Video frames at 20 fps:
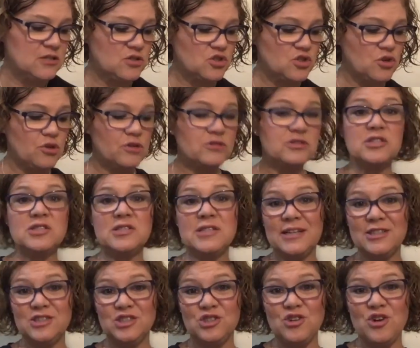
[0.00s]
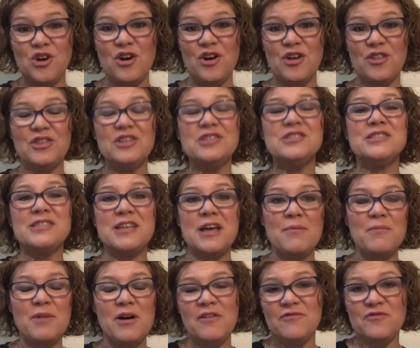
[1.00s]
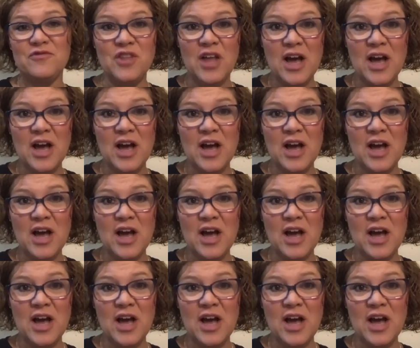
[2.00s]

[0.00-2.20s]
So there's a section on the sum of